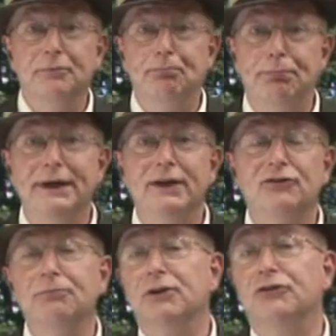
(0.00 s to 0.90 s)
the
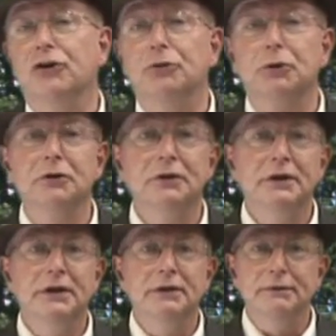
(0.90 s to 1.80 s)
biggest misnomer
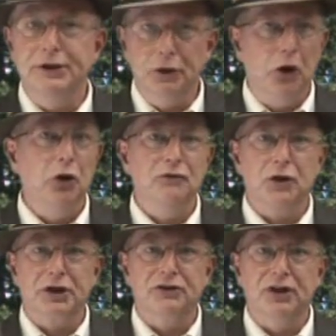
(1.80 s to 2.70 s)
in all of
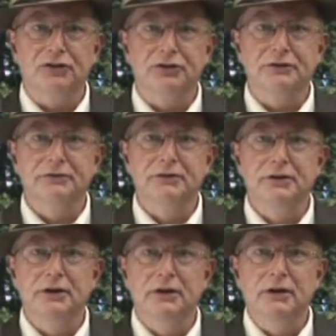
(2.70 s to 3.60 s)
architecture.
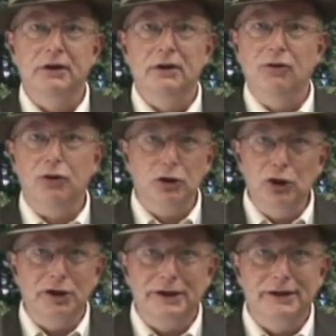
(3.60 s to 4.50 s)
The
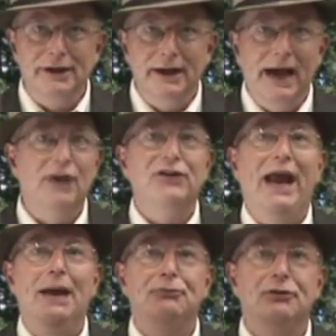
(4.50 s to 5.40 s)
look has
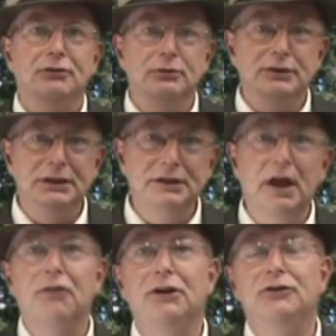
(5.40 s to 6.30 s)
absolutely
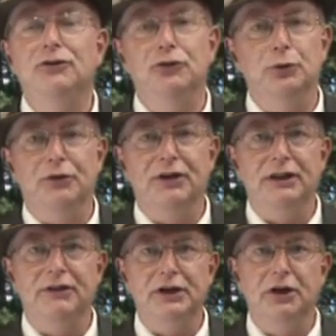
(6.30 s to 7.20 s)
nothing to do with
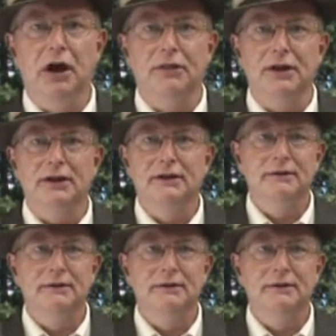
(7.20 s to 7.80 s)
anything Gothic.